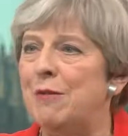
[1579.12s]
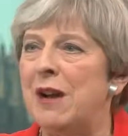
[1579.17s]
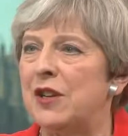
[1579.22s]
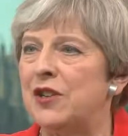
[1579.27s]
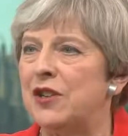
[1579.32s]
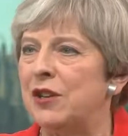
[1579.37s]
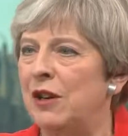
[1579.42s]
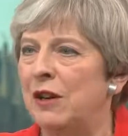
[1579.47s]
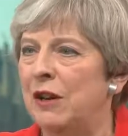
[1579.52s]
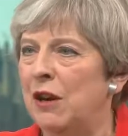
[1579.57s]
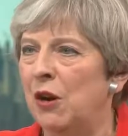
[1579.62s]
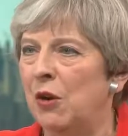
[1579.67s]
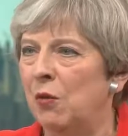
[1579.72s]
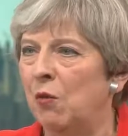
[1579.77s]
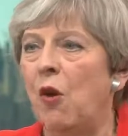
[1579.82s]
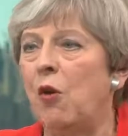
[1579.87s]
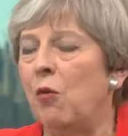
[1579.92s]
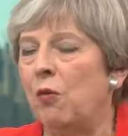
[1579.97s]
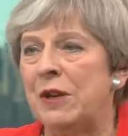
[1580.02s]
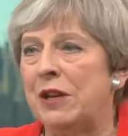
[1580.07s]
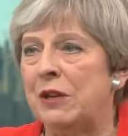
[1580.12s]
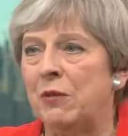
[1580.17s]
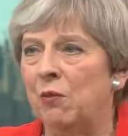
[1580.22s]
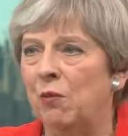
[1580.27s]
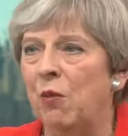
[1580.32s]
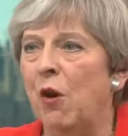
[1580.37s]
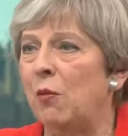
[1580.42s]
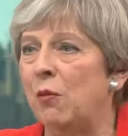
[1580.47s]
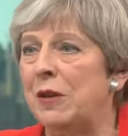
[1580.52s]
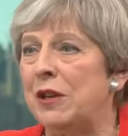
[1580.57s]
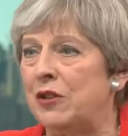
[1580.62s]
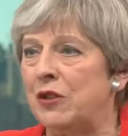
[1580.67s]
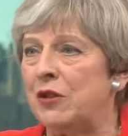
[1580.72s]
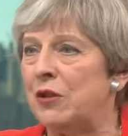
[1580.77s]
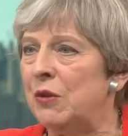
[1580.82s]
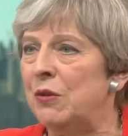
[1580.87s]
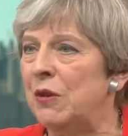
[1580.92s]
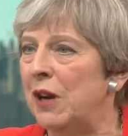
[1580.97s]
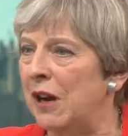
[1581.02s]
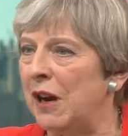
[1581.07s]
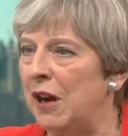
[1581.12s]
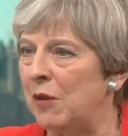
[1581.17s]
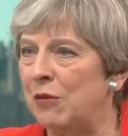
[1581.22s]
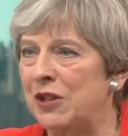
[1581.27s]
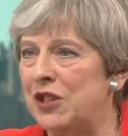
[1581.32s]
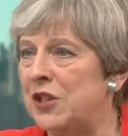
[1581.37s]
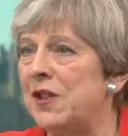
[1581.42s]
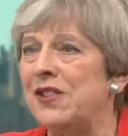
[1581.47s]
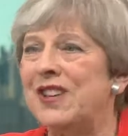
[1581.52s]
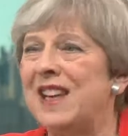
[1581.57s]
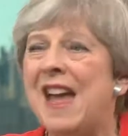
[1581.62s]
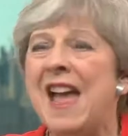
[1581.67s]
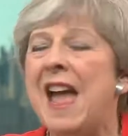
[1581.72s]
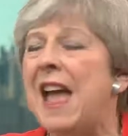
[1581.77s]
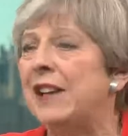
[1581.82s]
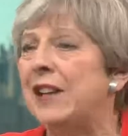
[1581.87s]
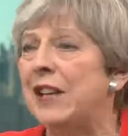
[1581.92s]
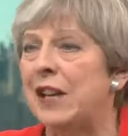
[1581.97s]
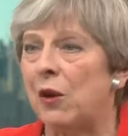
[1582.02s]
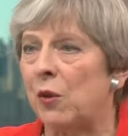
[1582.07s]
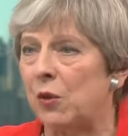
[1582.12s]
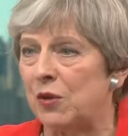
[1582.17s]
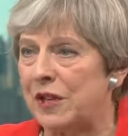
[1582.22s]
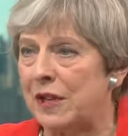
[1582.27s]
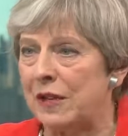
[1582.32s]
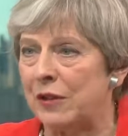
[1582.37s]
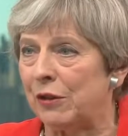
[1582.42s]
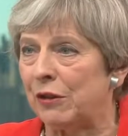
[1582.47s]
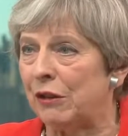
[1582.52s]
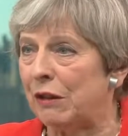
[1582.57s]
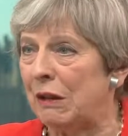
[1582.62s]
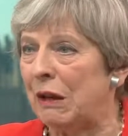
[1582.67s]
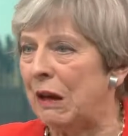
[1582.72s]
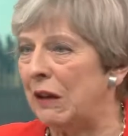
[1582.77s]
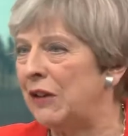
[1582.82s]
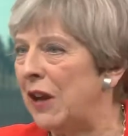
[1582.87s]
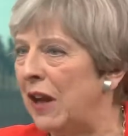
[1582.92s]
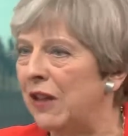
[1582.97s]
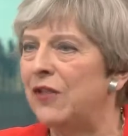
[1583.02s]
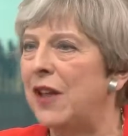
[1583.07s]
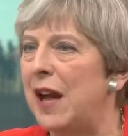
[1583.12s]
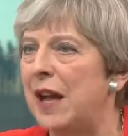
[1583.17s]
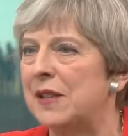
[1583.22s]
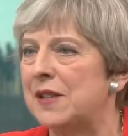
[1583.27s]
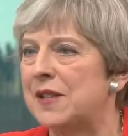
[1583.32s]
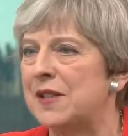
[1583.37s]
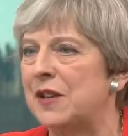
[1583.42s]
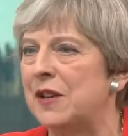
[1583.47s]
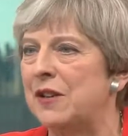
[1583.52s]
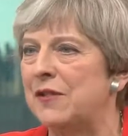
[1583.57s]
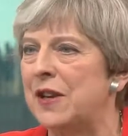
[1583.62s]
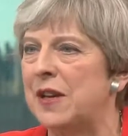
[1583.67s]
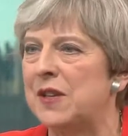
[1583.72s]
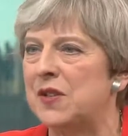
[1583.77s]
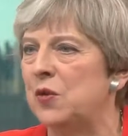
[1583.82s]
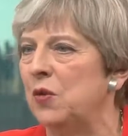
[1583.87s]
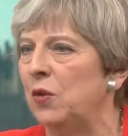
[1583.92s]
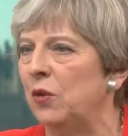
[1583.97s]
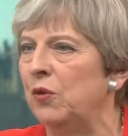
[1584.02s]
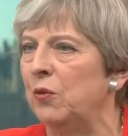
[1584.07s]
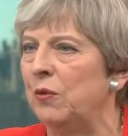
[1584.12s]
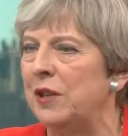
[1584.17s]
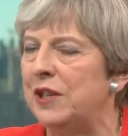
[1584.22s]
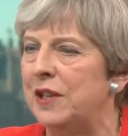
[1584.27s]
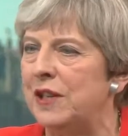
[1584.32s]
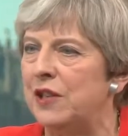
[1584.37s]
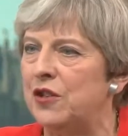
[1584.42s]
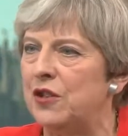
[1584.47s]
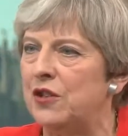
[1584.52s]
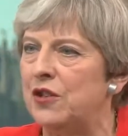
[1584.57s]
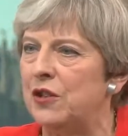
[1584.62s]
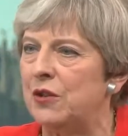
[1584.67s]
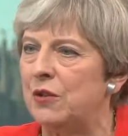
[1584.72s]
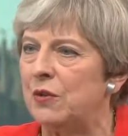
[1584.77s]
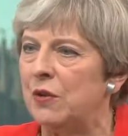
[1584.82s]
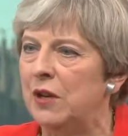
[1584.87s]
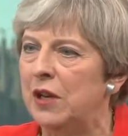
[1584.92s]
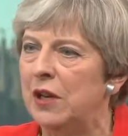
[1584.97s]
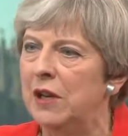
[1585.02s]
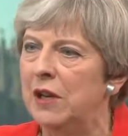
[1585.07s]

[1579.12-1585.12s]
matter what we do. We're just going to get any old deal, and that's all that we need to do.